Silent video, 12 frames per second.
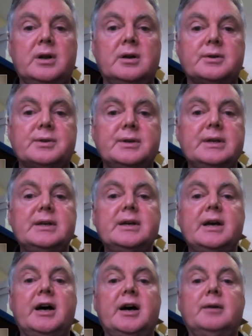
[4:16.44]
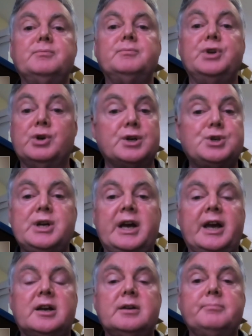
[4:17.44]
product, you can
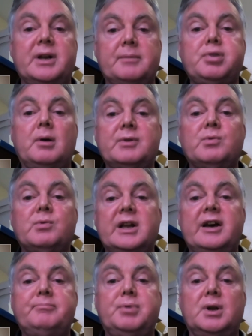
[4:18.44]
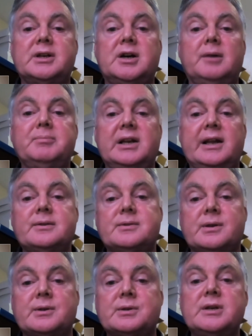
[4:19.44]
check, but it probably will have polycarbonate
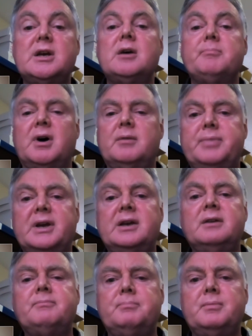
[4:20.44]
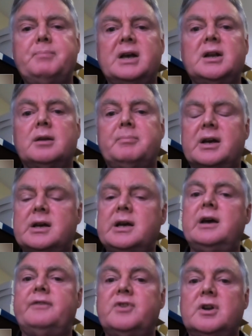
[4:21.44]
lenses. But be a little bit
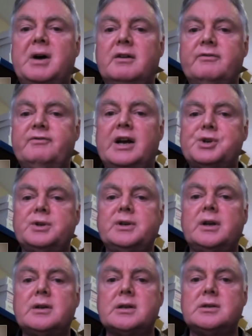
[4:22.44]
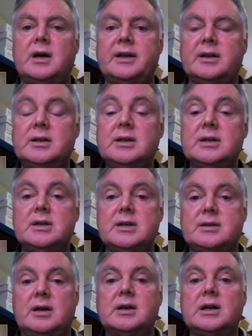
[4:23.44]
careful about fashion and designer
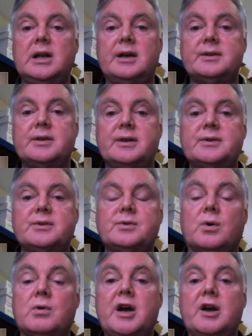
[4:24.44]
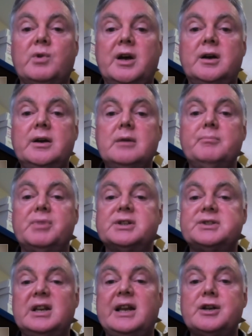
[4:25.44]
sunglasses or eyewear,
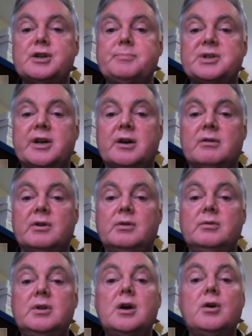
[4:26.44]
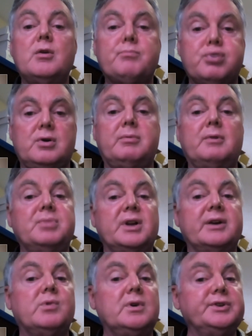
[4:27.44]
because the lens material
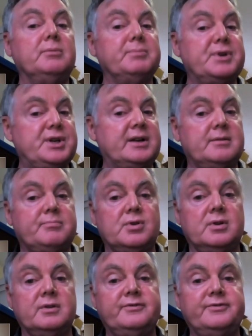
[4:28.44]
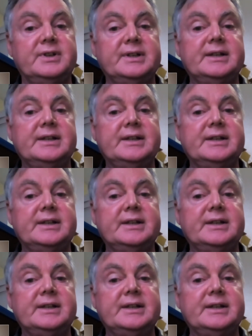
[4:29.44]
probably will not be shatterproof.